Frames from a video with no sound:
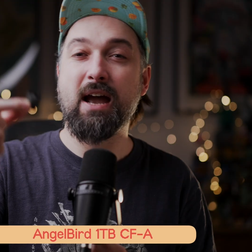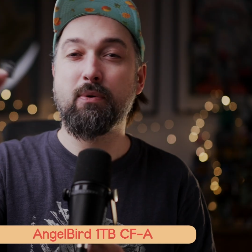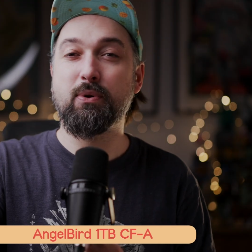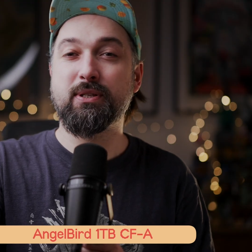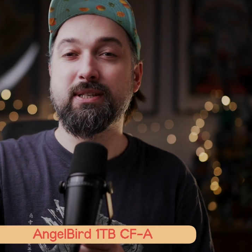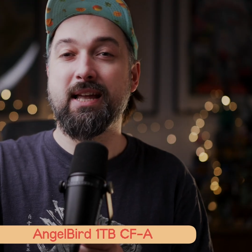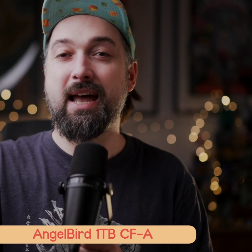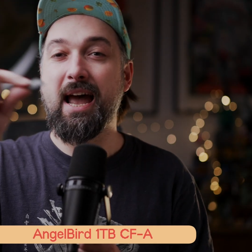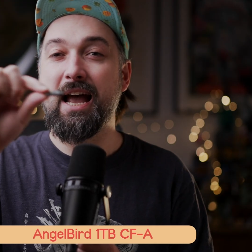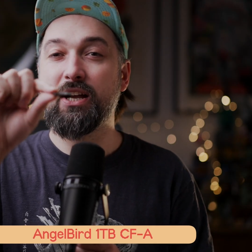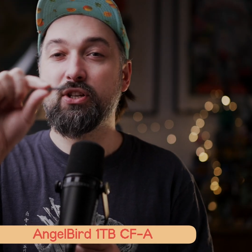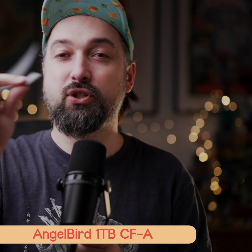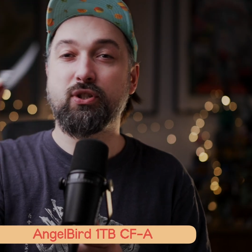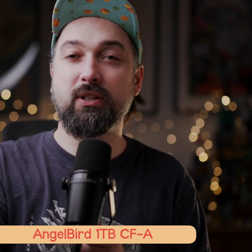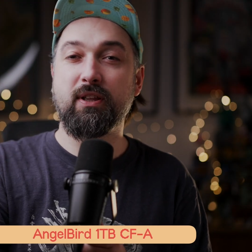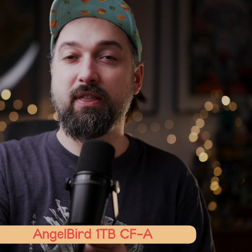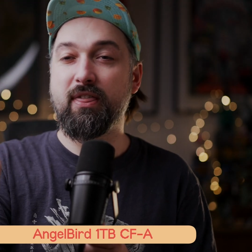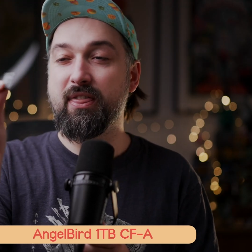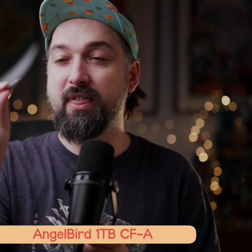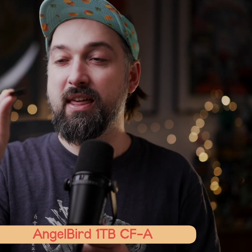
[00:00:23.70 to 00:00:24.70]
was
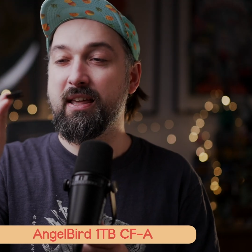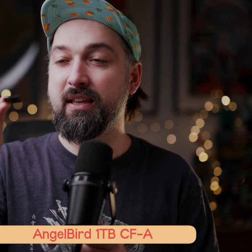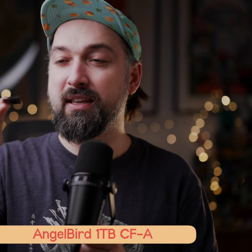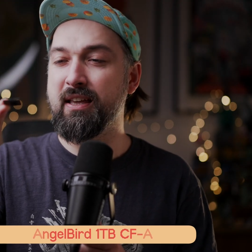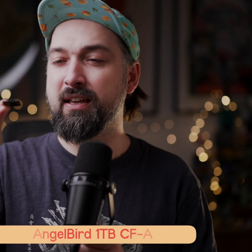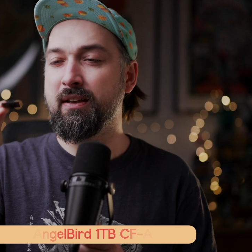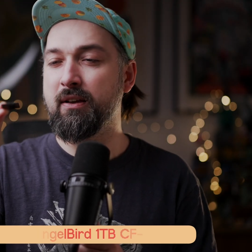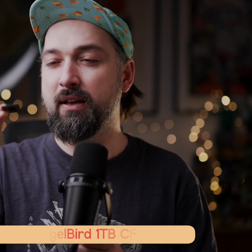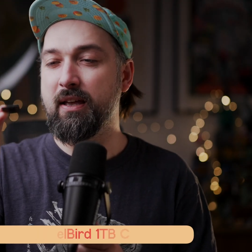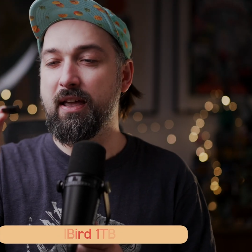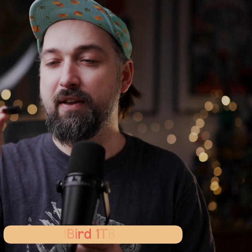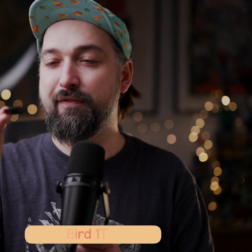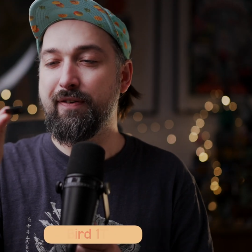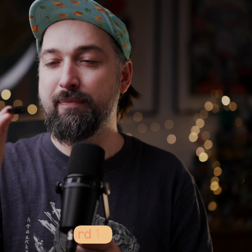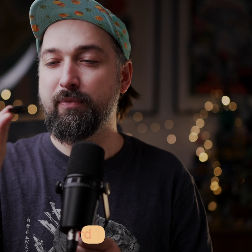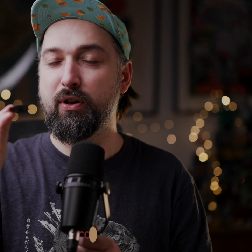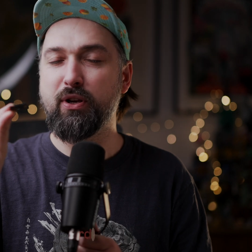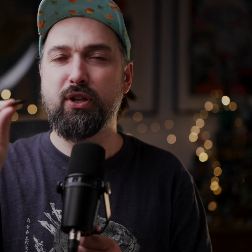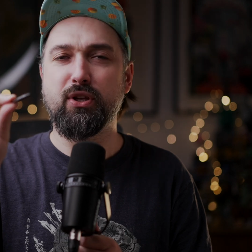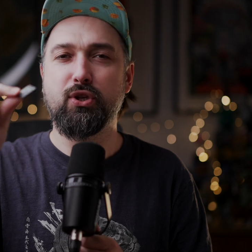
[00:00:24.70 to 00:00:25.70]
actually thinking if
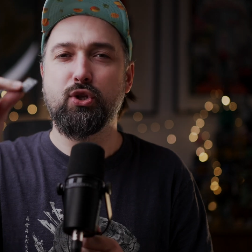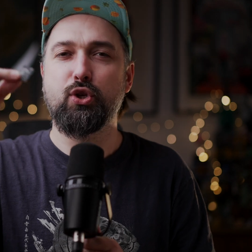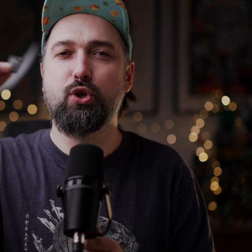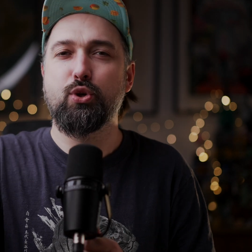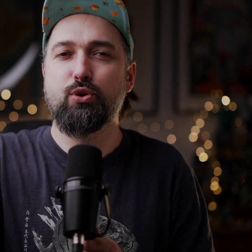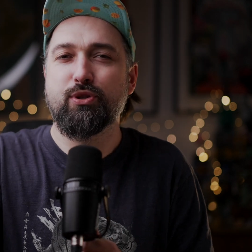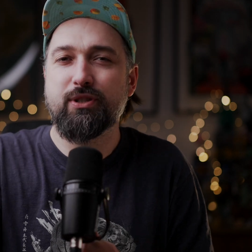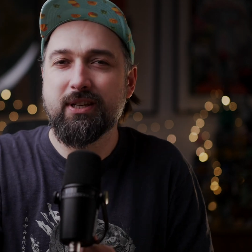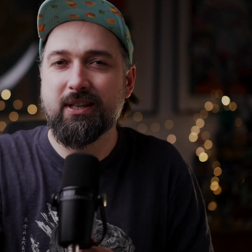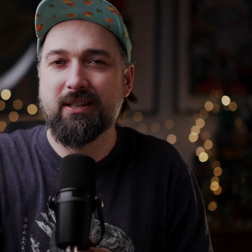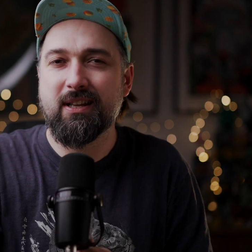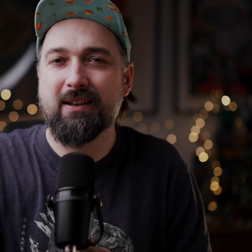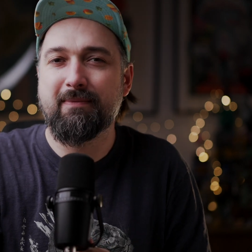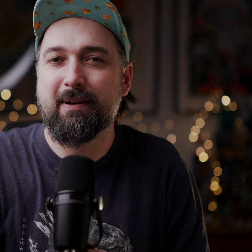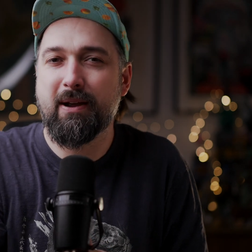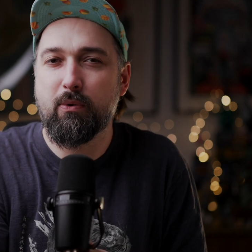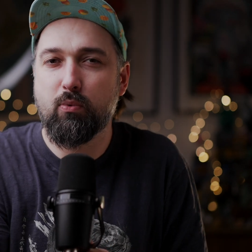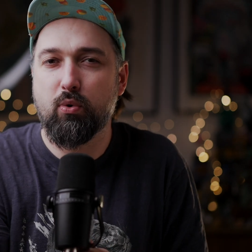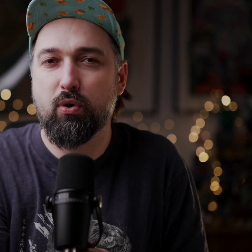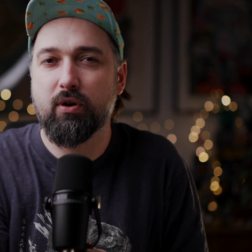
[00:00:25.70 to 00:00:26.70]
I'm gonna use it in
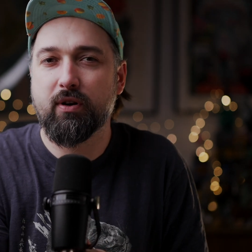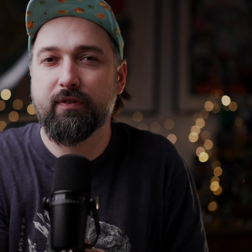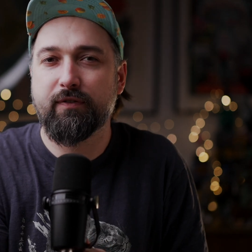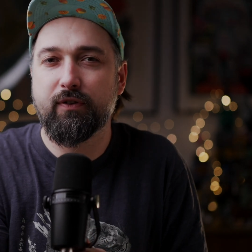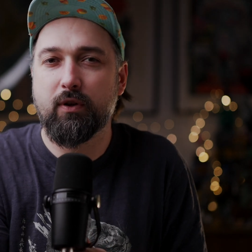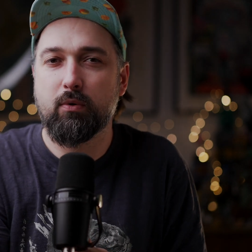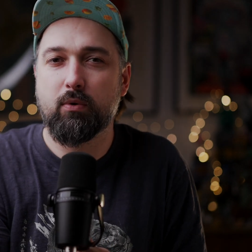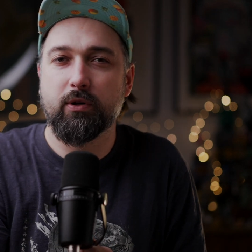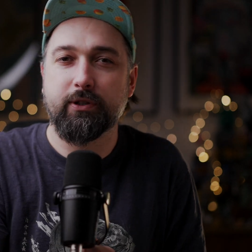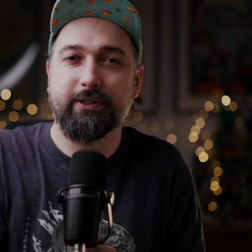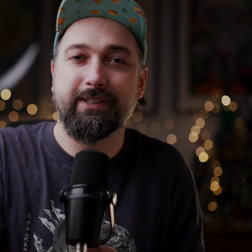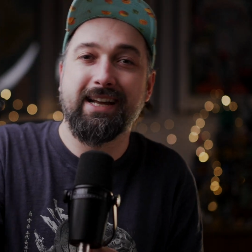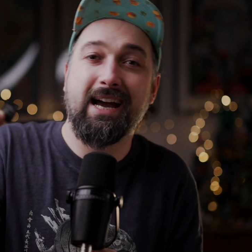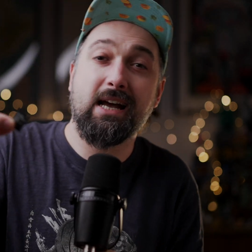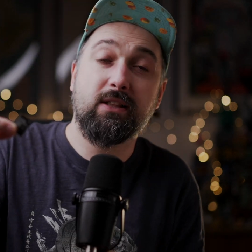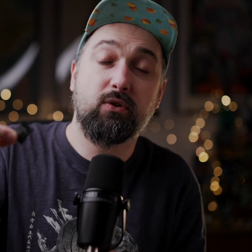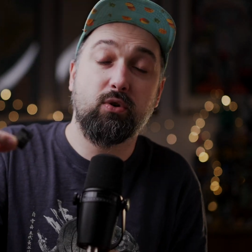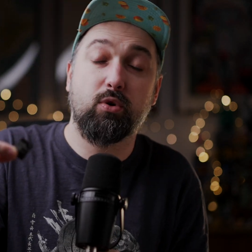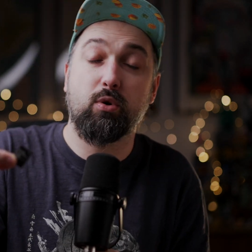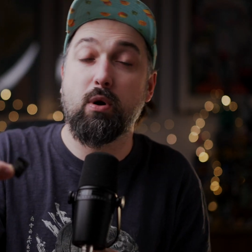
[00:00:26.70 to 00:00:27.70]
my workflow or
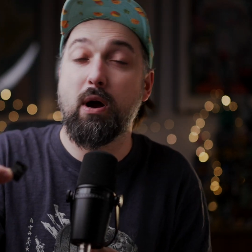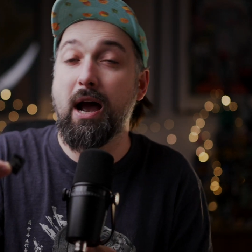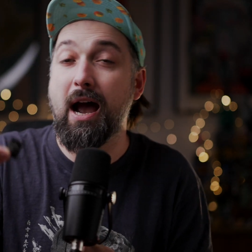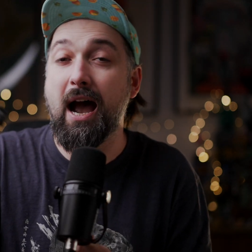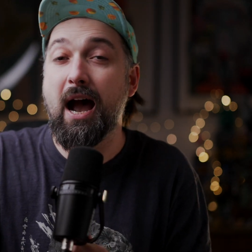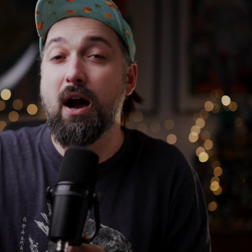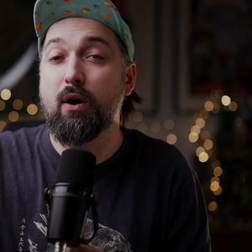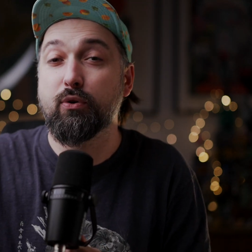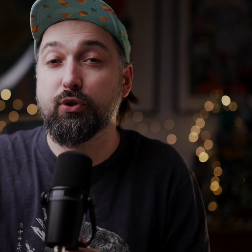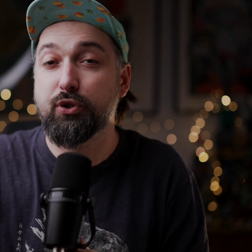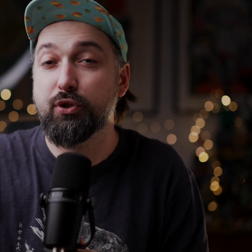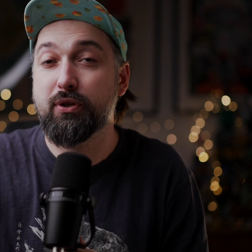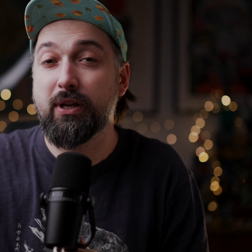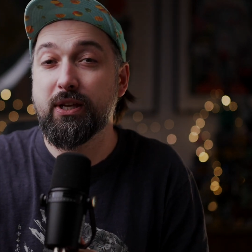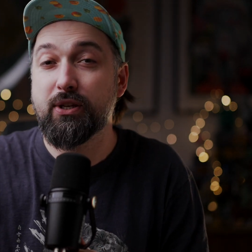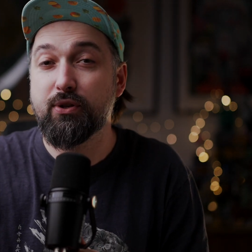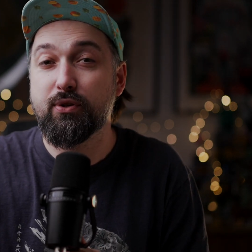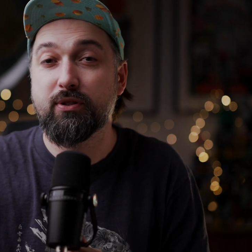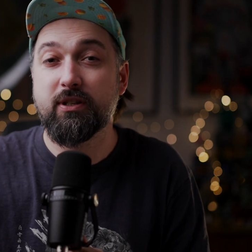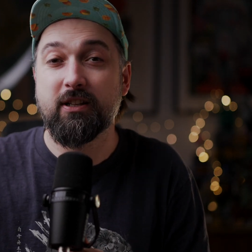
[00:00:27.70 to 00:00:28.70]
not, or how should I
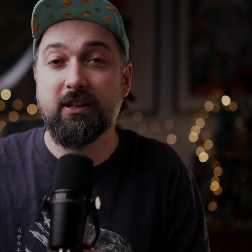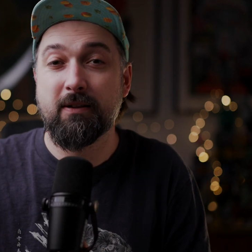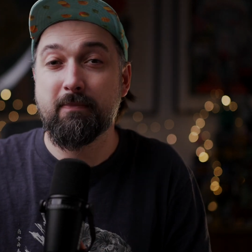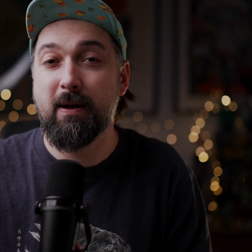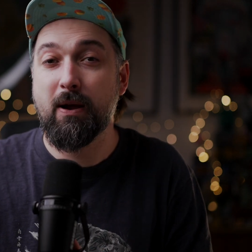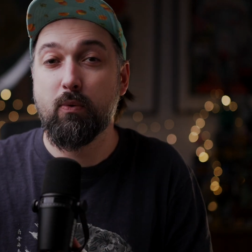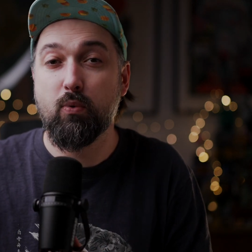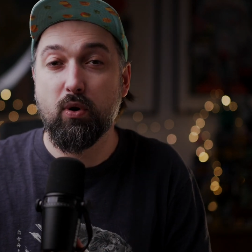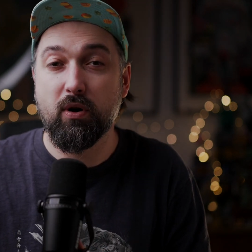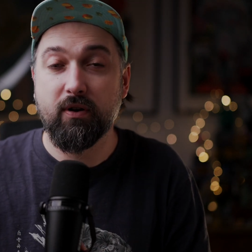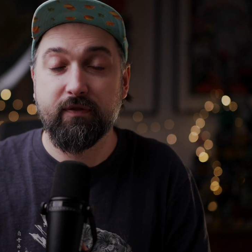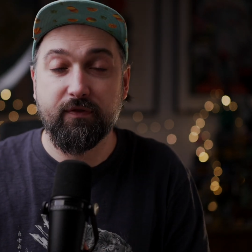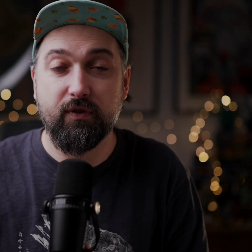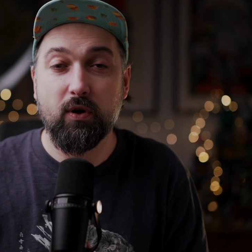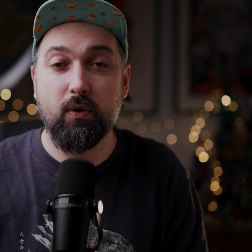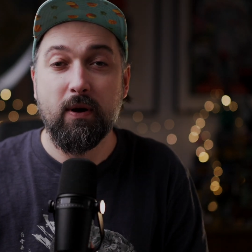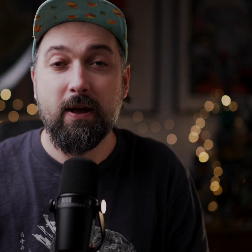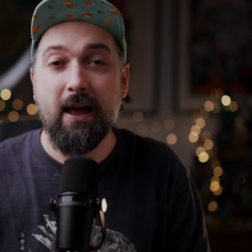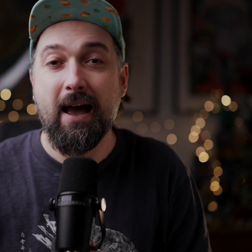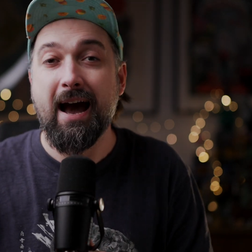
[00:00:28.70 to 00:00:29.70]
use it in my
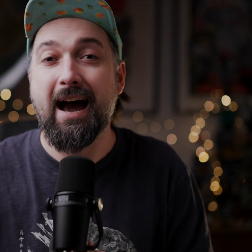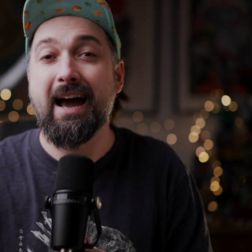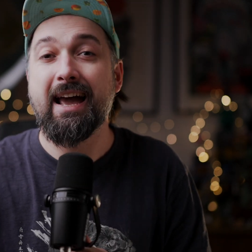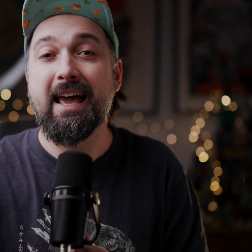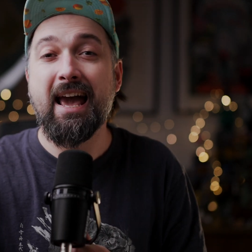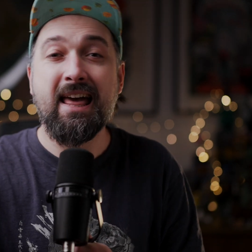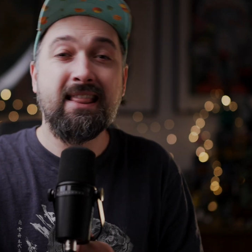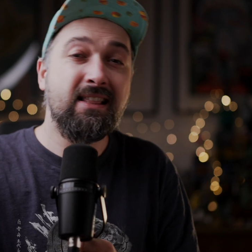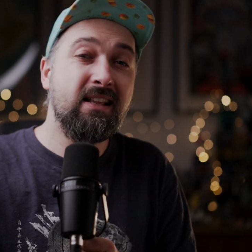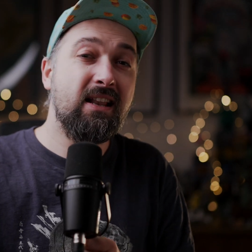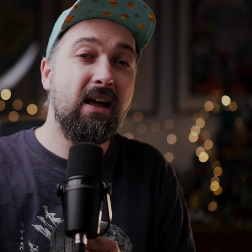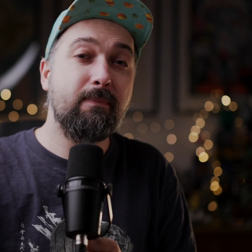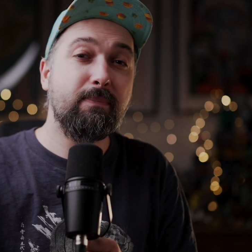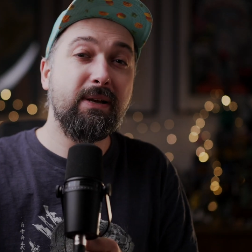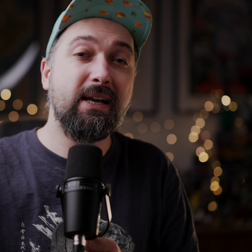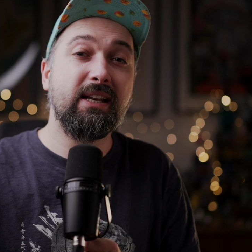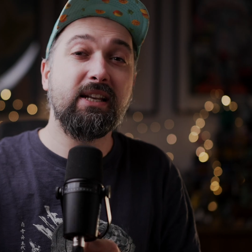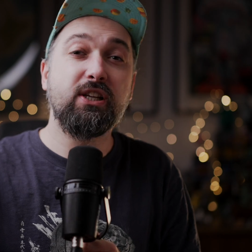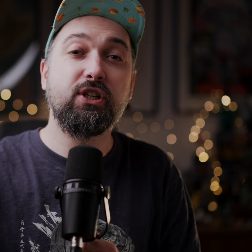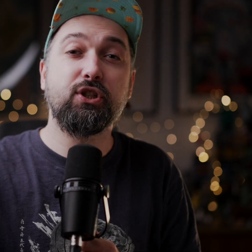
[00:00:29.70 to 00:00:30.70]
workflow. I ended up
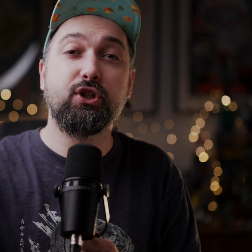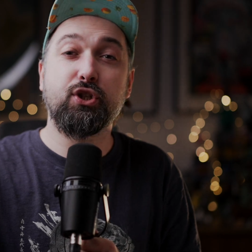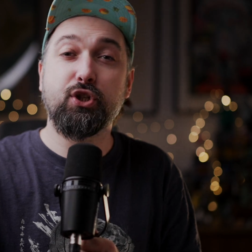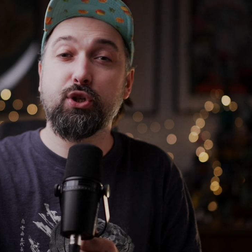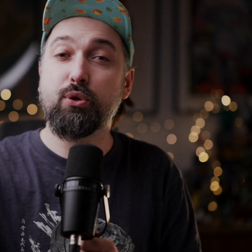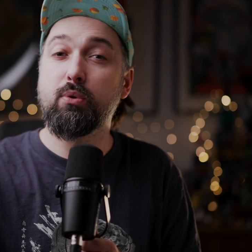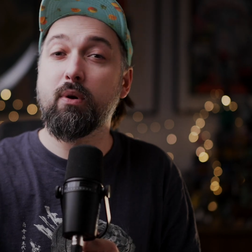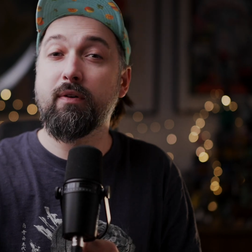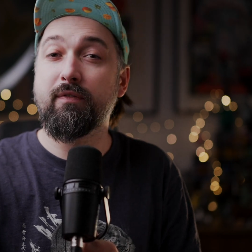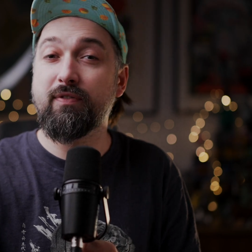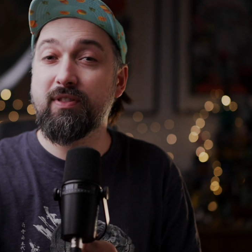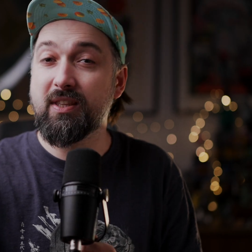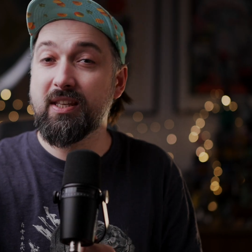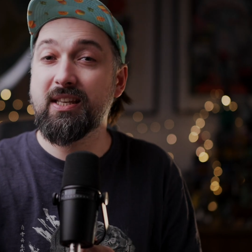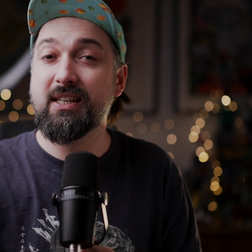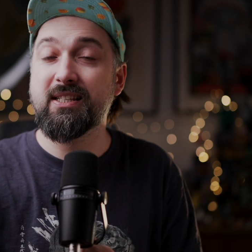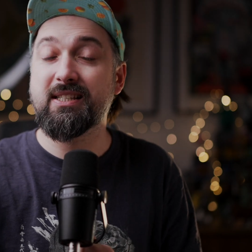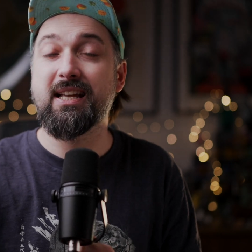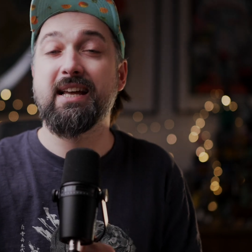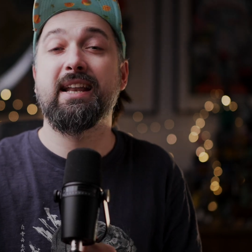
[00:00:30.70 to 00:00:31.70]
getting 2 of
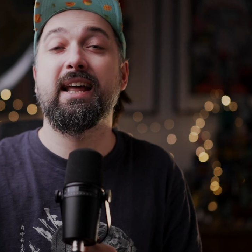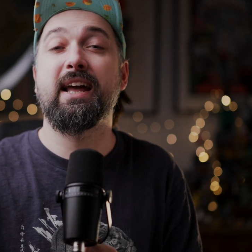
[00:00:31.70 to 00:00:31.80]
these, and